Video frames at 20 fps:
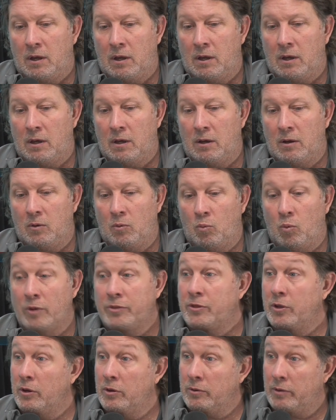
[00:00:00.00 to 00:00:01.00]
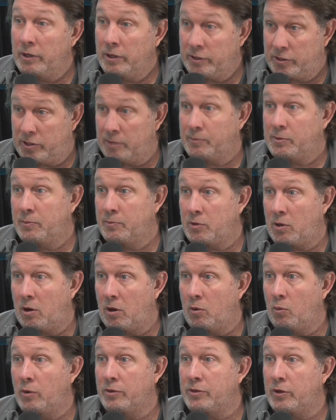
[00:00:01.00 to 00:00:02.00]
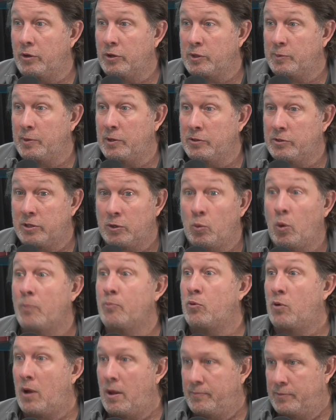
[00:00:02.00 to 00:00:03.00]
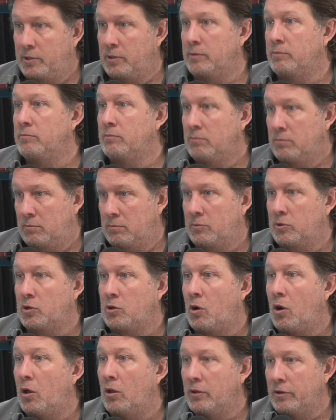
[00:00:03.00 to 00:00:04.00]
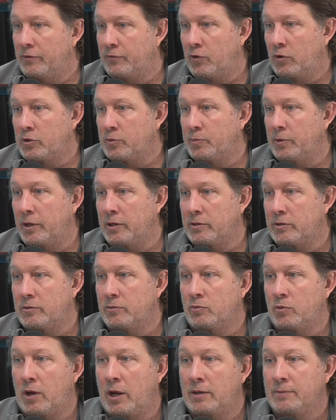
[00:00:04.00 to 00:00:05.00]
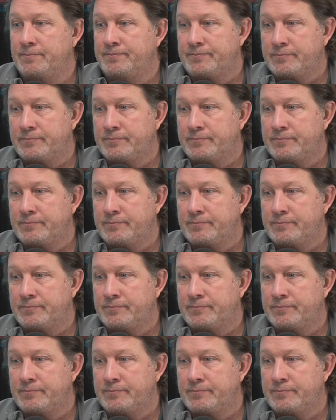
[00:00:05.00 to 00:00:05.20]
what their symptoms are, what they're experiencing, what prompted the call in the first place, right?